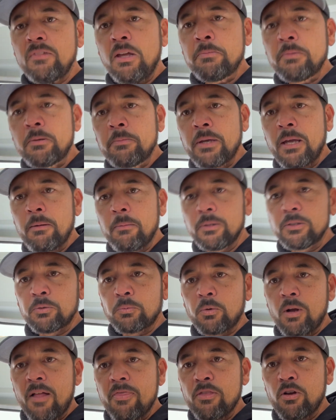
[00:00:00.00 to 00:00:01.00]
I'm gonna be able to
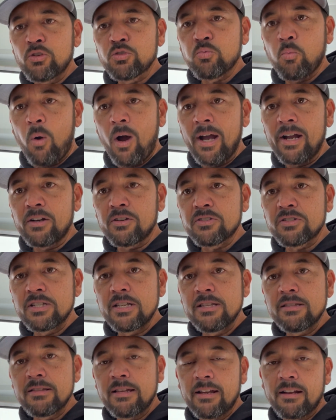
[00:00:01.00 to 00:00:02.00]
run those wires
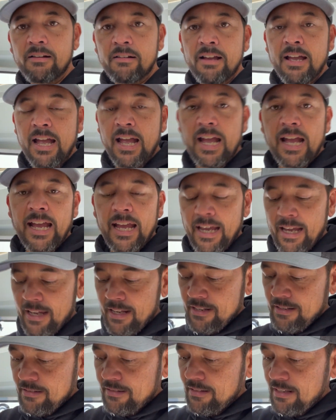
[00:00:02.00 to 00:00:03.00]
in there
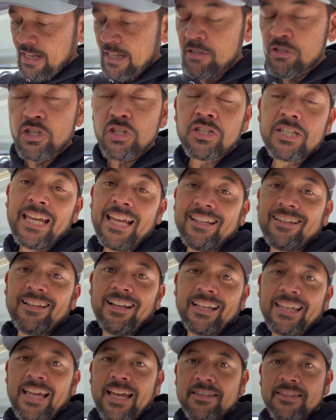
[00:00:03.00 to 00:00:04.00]
and just get,
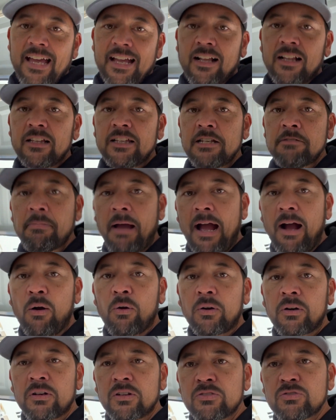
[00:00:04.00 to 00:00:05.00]
again, that clean
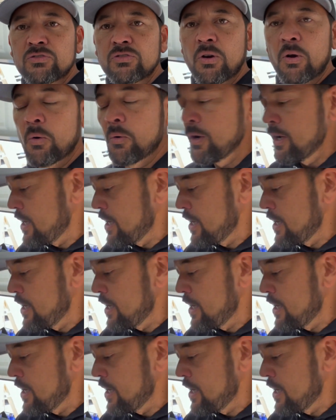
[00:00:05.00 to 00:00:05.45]
power. So